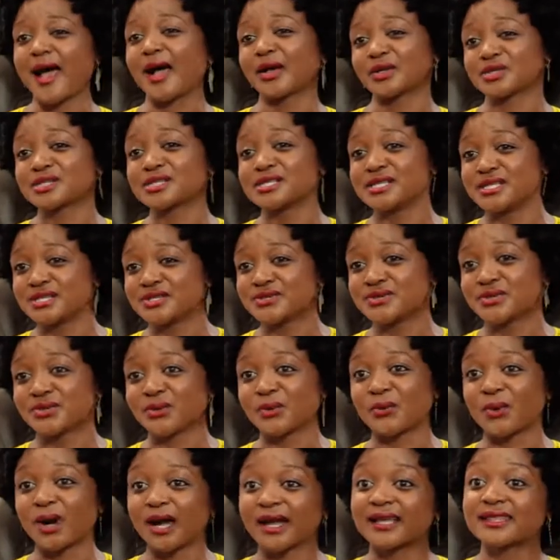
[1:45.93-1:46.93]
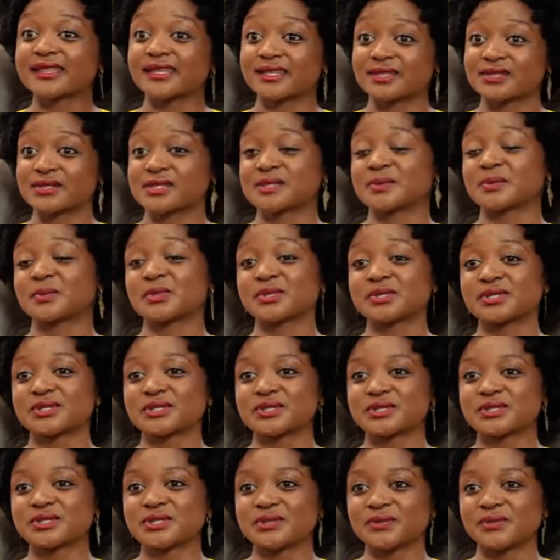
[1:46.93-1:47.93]
actually do the work that you're
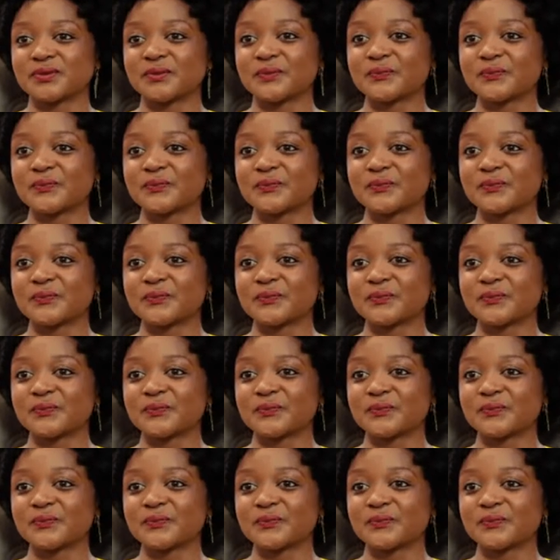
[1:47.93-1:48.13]
supposed to do."